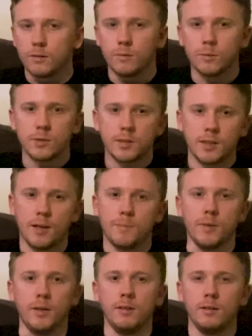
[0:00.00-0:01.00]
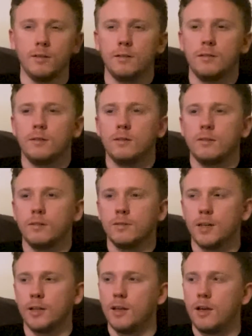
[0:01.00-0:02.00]
What's that mean? Is
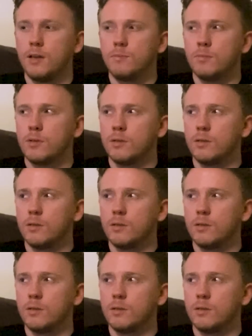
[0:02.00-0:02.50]
that a name?